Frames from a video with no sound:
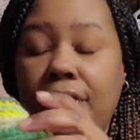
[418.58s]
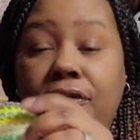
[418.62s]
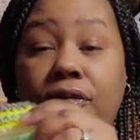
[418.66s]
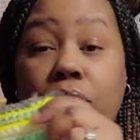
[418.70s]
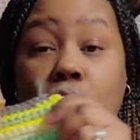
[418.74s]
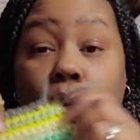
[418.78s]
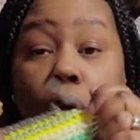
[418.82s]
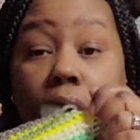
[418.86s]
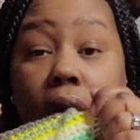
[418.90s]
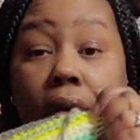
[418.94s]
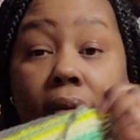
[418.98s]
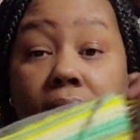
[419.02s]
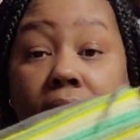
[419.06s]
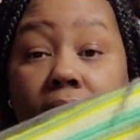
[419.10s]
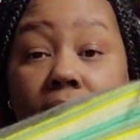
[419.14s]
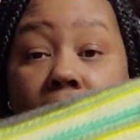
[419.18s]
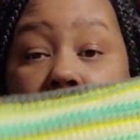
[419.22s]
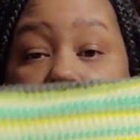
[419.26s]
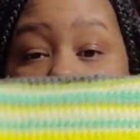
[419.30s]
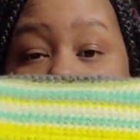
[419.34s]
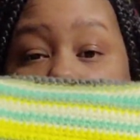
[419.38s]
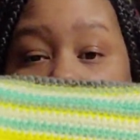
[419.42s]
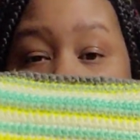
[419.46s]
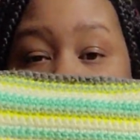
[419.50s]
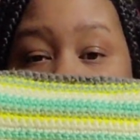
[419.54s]
for
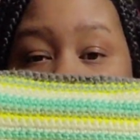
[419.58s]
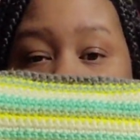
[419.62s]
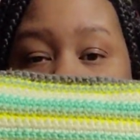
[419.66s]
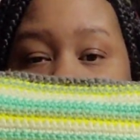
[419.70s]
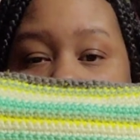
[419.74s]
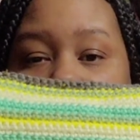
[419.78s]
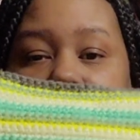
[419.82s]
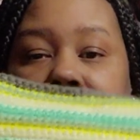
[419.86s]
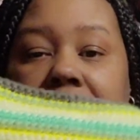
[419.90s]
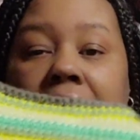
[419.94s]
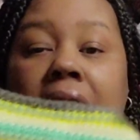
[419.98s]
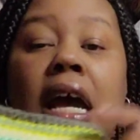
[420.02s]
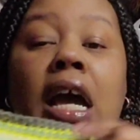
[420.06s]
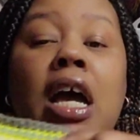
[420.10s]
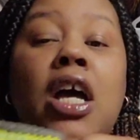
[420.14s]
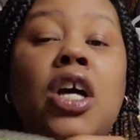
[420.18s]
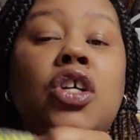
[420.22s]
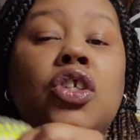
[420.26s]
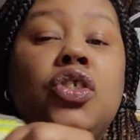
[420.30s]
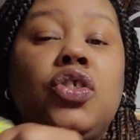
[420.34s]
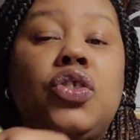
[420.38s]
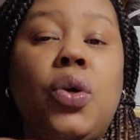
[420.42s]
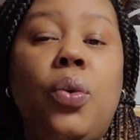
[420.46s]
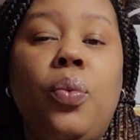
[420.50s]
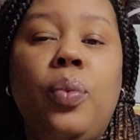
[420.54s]
February.
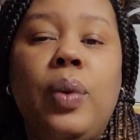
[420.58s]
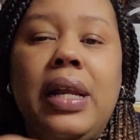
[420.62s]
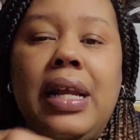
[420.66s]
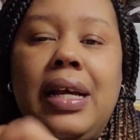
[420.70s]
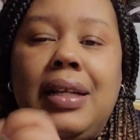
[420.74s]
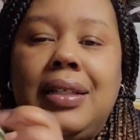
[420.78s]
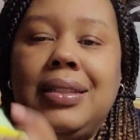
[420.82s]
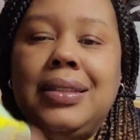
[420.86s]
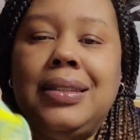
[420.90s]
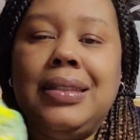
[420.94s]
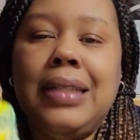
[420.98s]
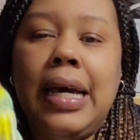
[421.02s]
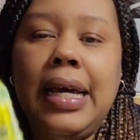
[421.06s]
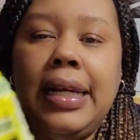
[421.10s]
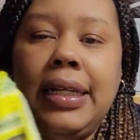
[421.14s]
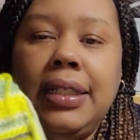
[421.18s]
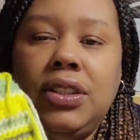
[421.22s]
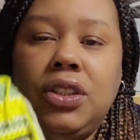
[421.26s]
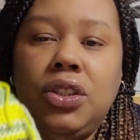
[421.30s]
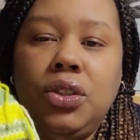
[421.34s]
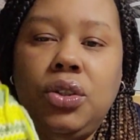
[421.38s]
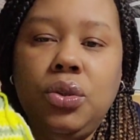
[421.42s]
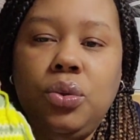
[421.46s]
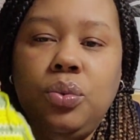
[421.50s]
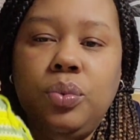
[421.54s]
So what I
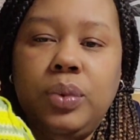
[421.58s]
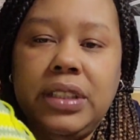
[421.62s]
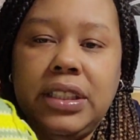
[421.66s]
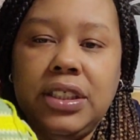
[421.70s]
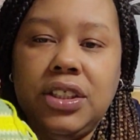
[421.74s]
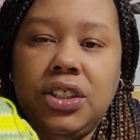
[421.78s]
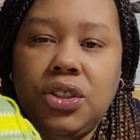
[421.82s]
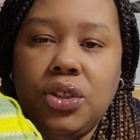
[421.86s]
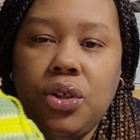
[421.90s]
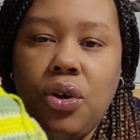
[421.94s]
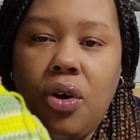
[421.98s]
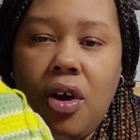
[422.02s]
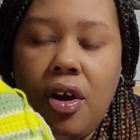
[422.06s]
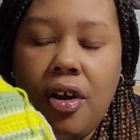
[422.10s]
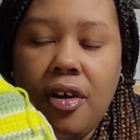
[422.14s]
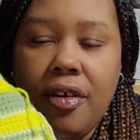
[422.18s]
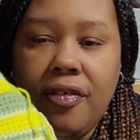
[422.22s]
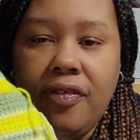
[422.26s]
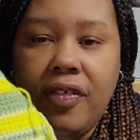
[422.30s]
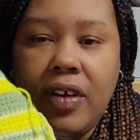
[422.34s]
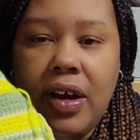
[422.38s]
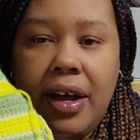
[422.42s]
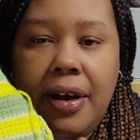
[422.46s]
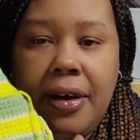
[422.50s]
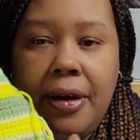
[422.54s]
decided to do with the
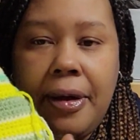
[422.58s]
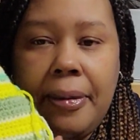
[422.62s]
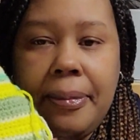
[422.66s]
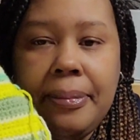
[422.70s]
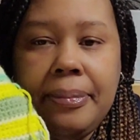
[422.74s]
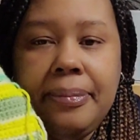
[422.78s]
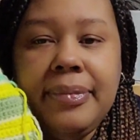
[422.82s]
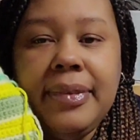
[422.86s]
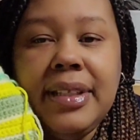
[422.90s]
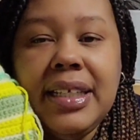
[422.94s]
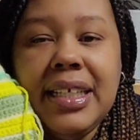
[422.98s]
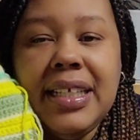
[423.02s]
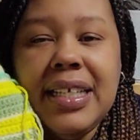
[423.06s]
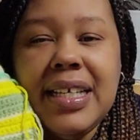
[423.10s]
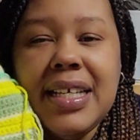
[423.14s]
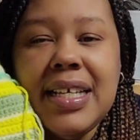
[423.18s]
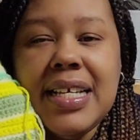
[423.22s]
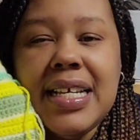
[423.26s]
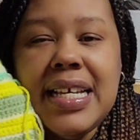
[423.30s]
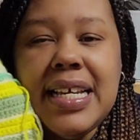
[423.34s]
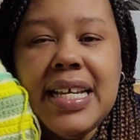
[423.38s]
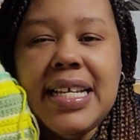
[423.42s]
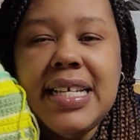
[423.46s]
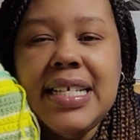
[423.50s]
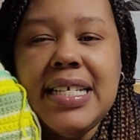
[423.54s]
scarf
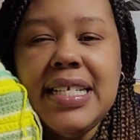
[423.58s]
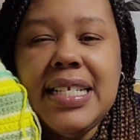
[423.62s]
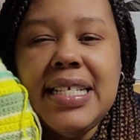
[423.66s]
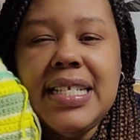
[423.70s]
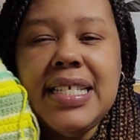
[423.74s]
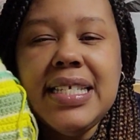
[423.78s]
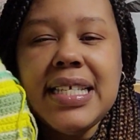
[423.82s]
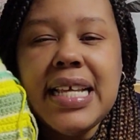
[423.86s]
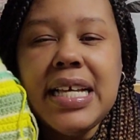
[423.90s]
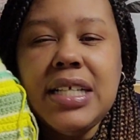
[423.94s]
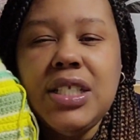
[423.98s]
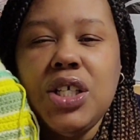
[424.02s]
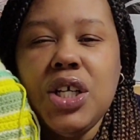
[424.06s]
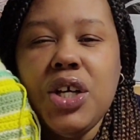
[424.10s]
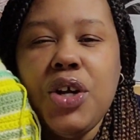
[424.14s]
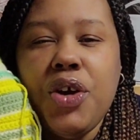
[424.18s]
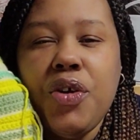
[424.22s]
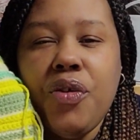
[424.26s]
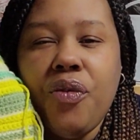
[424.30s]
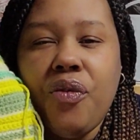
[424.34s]
is I took